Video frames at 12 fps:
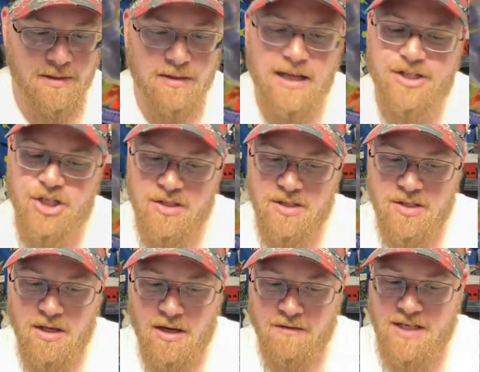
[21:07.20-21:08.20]

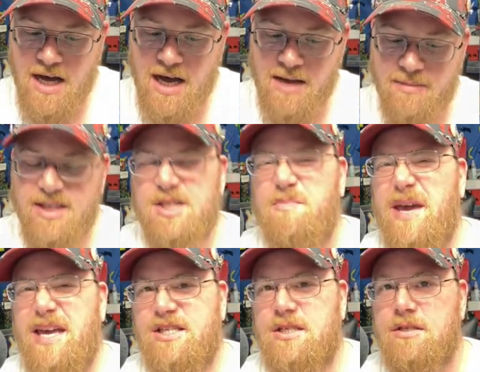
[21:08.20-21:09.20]
Legends of Time and
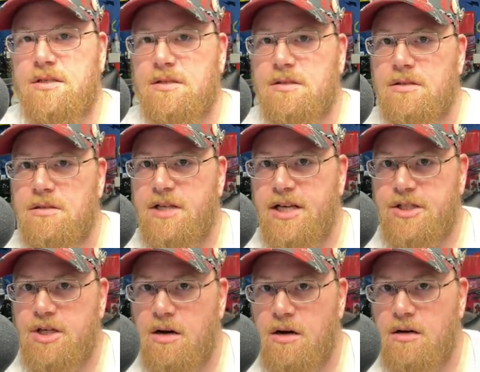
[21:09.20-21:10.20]
Space. Take
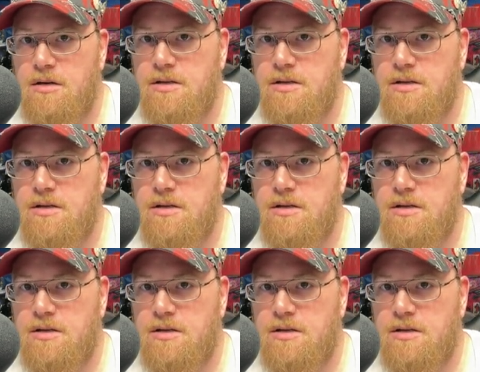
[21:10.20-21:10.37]
charge.